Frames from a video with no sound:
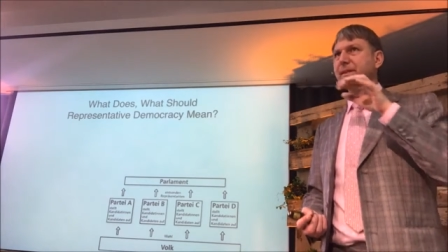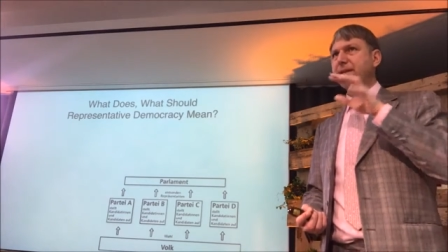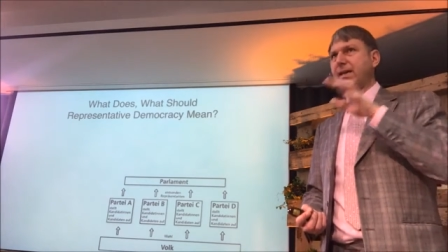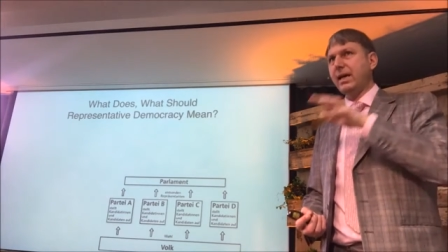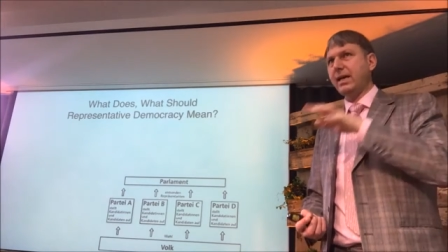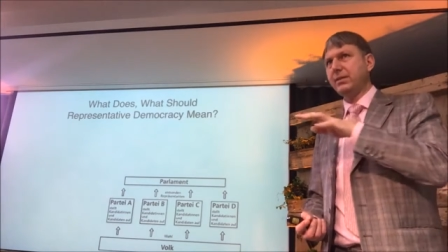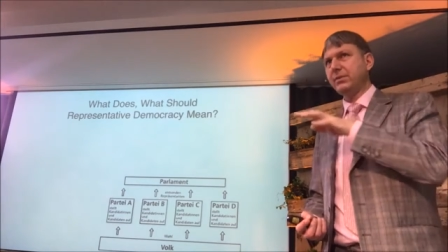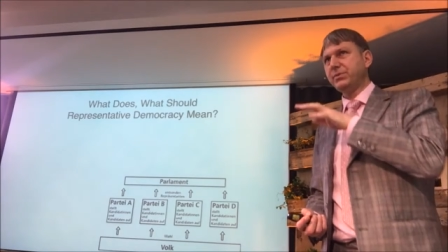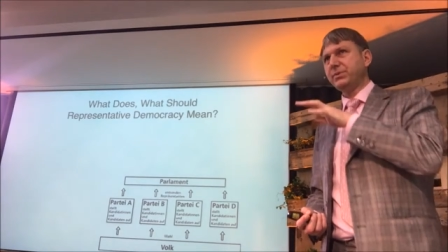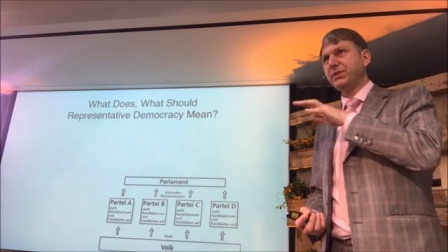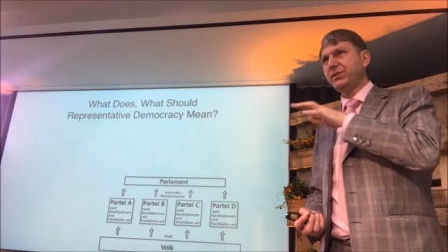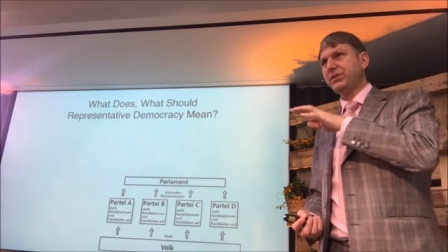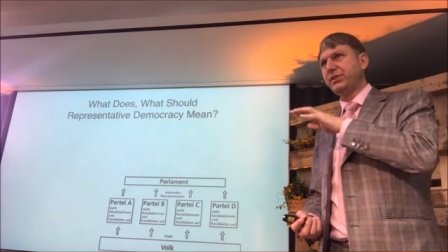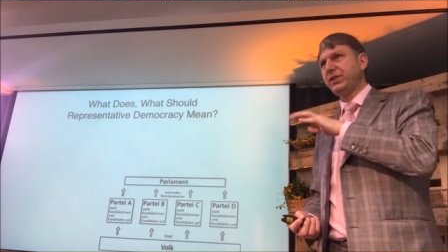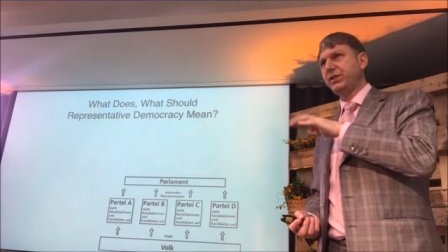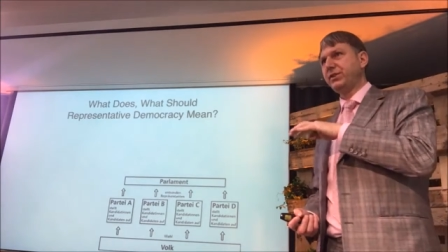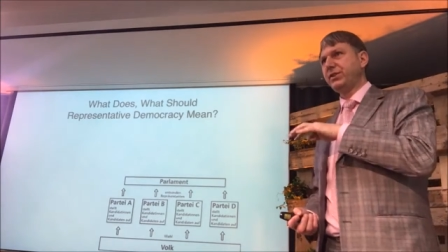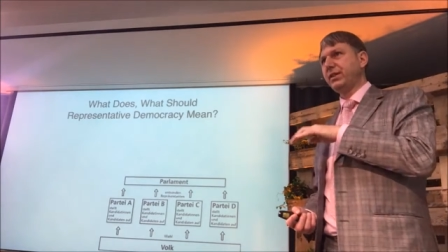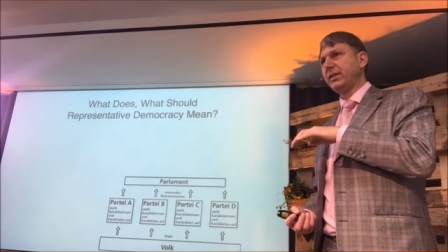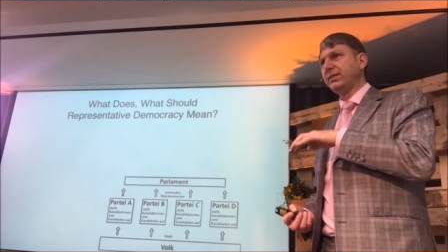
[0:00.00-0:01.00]
the kind of
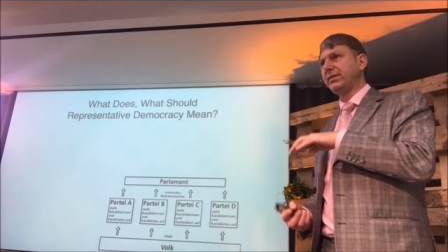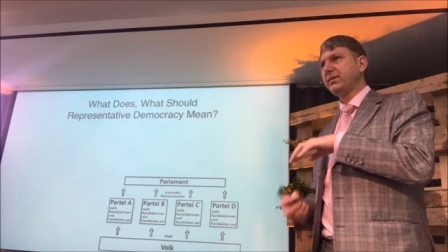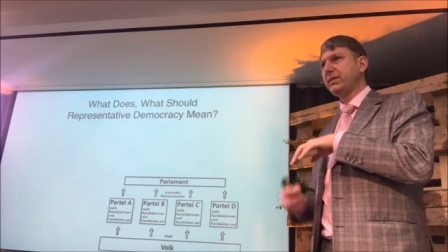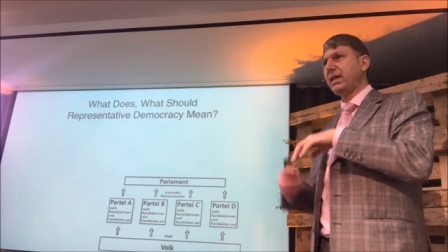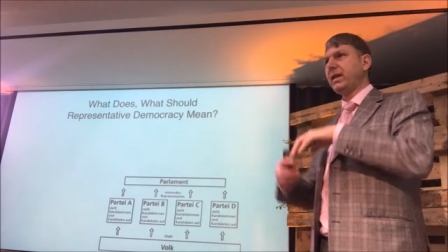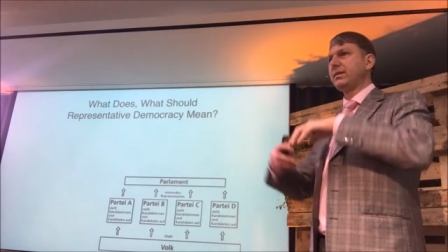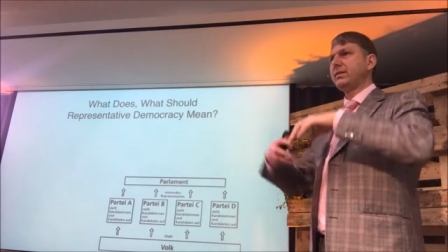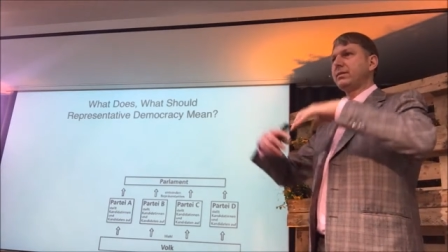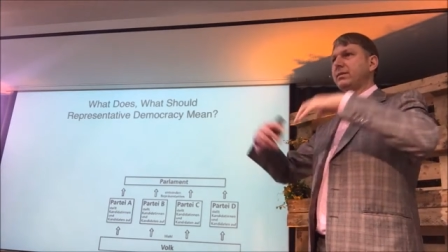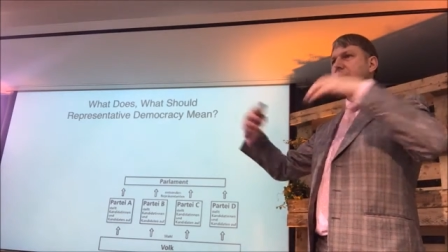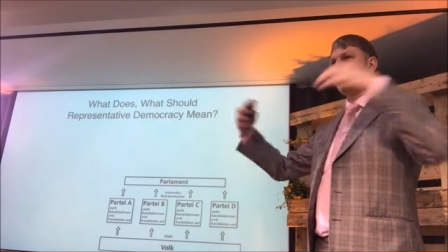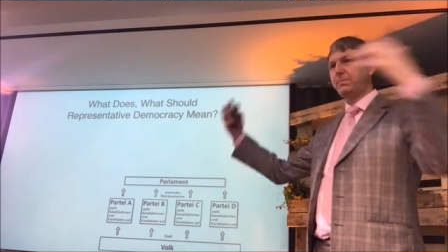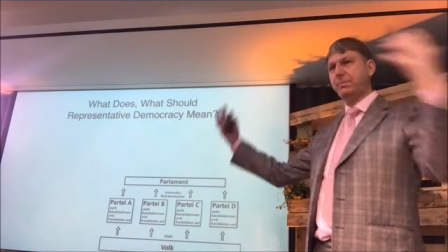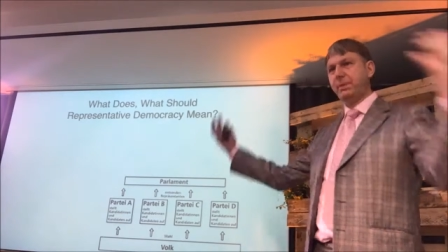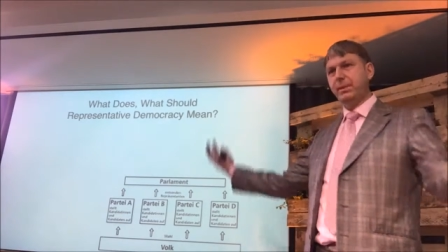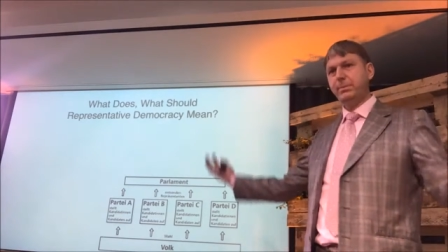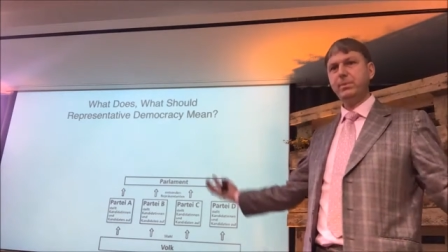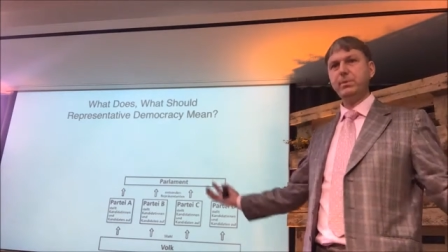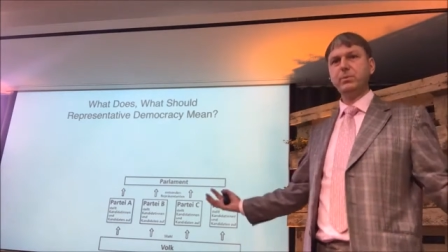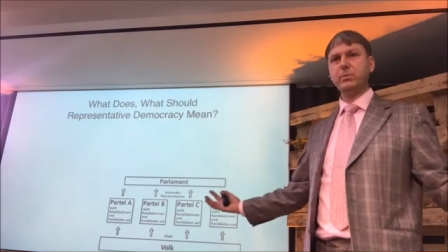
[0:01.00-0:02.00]
decisions that the
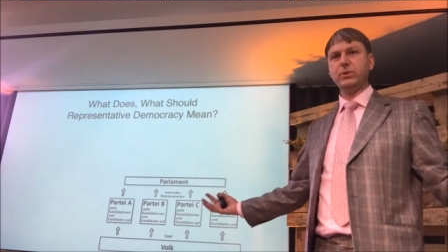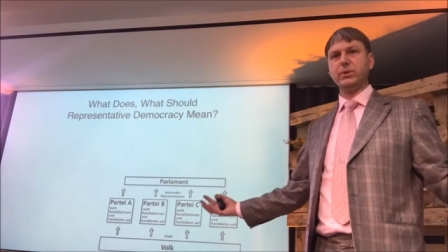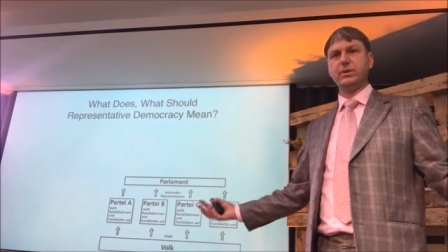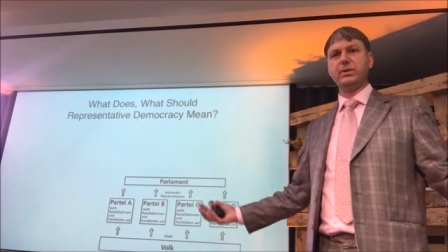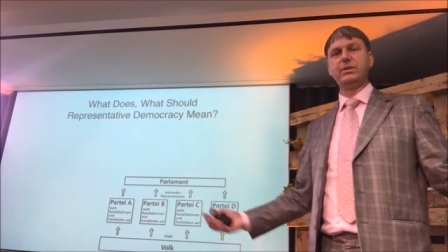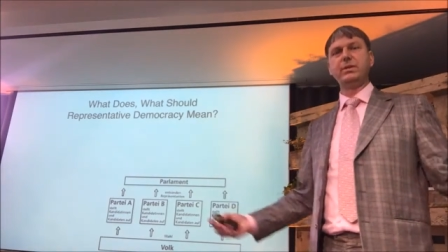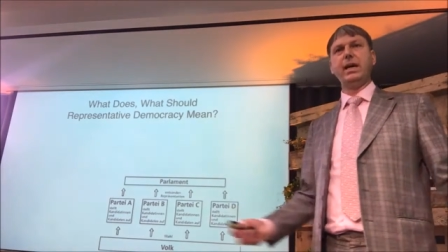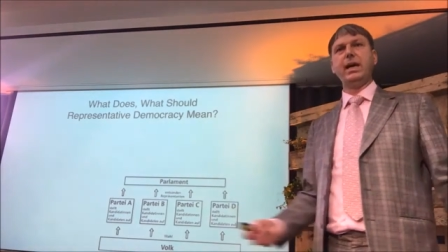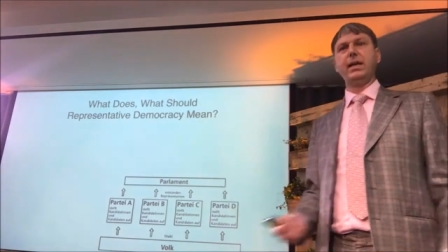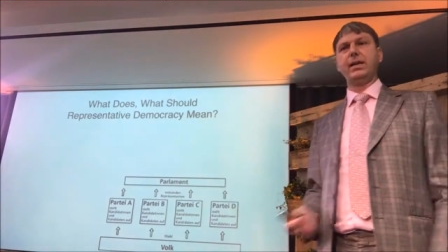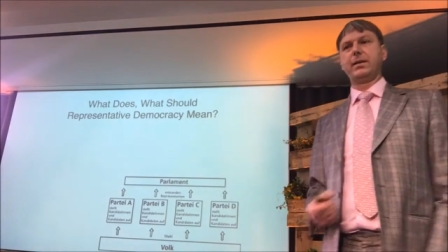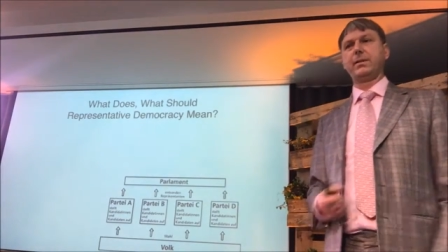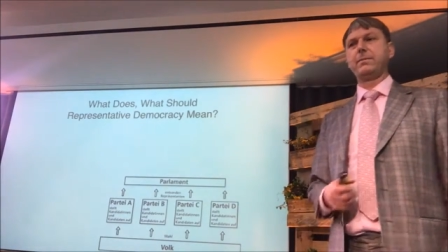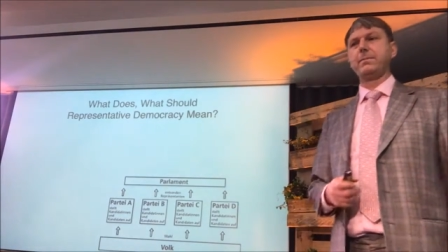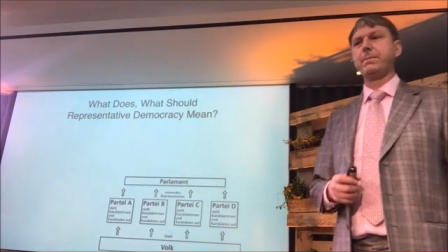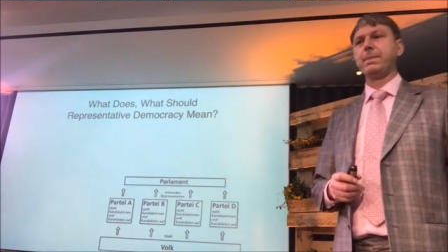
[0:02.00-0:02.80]
people would take.